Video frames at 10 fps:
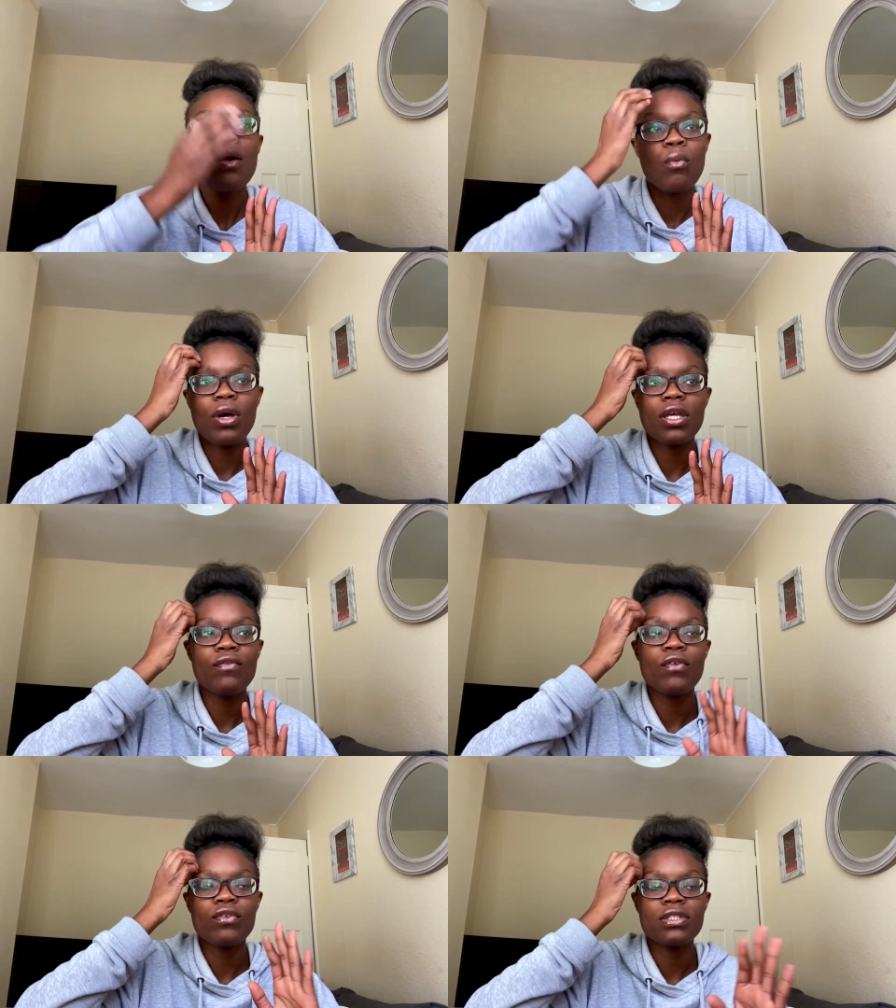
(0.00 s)
working
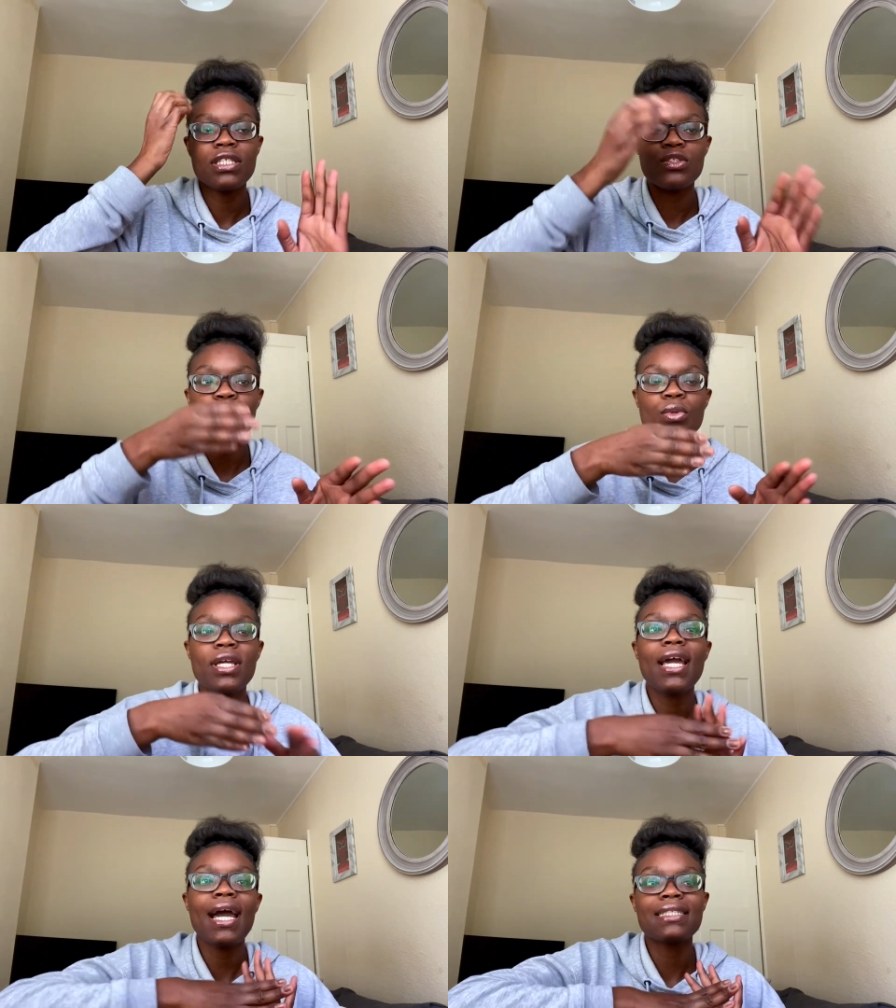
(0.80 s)
for 4 days a
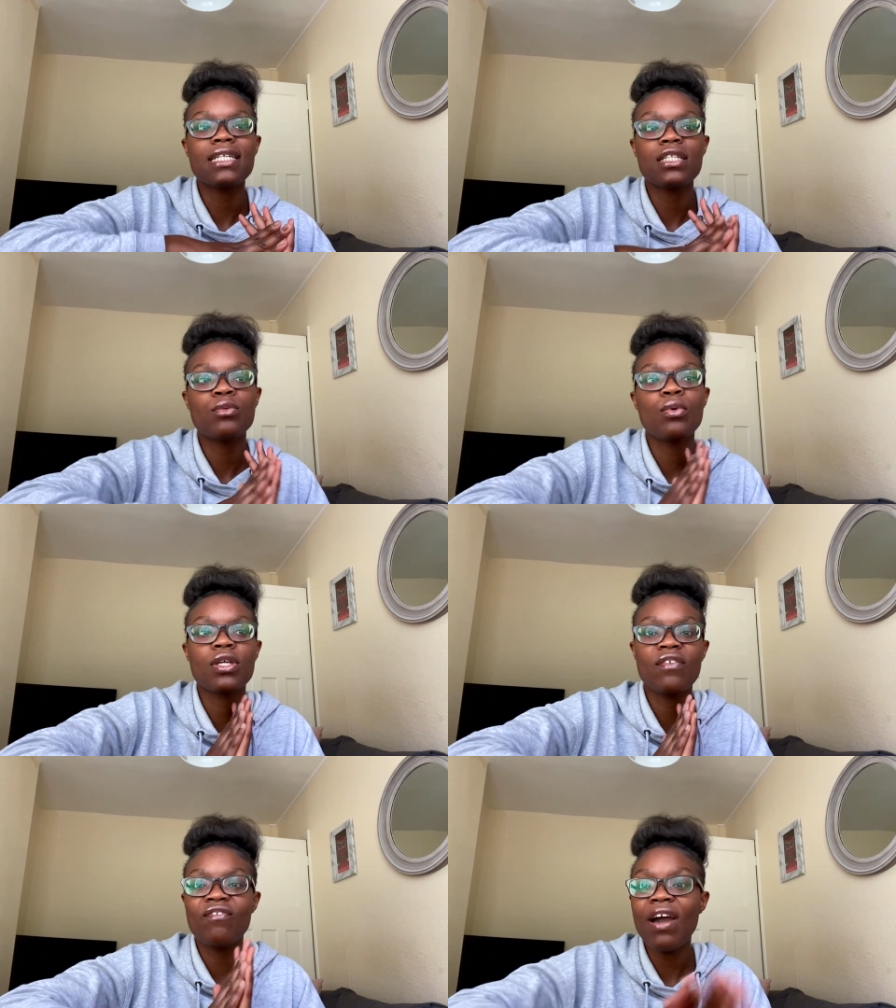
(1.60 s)
week, I started
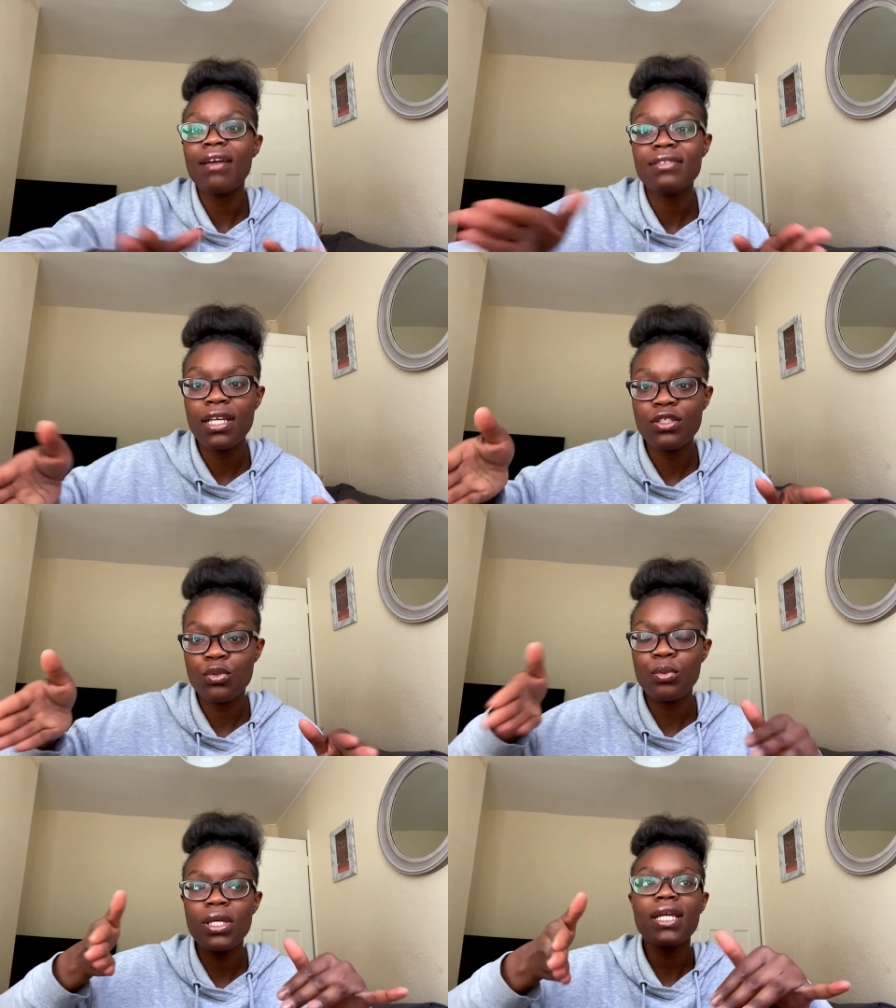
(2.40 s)
working 5 days a
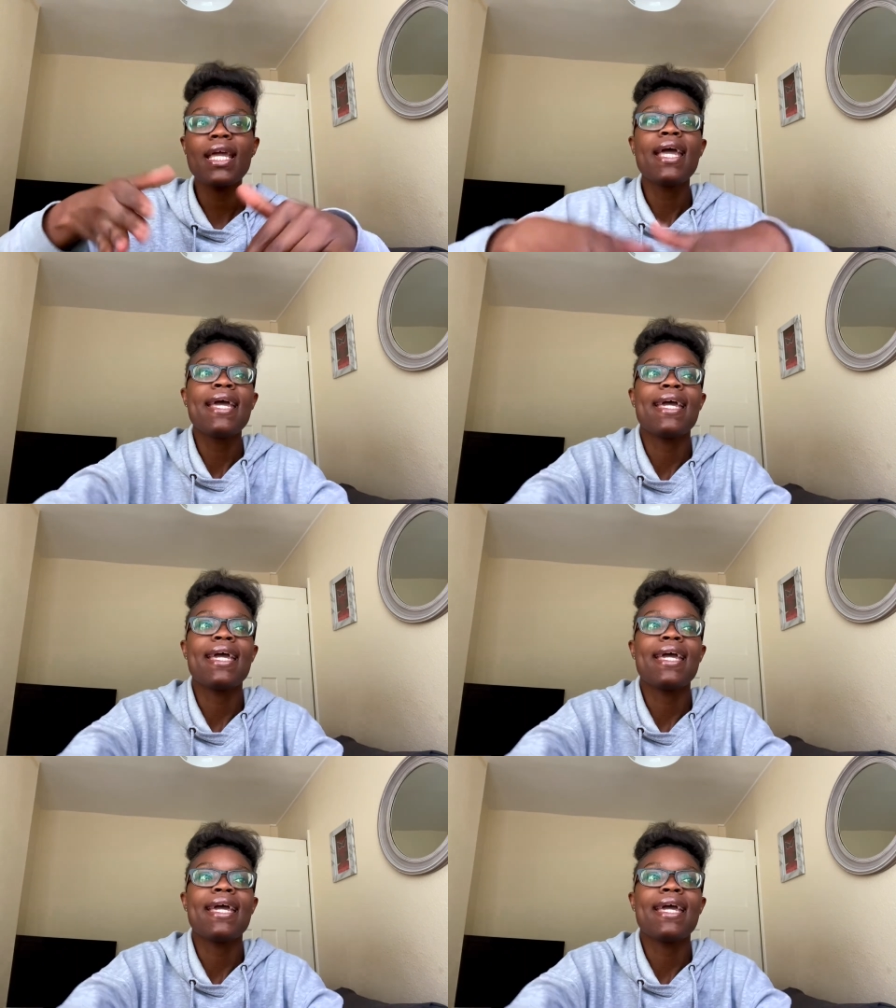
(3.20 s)
week.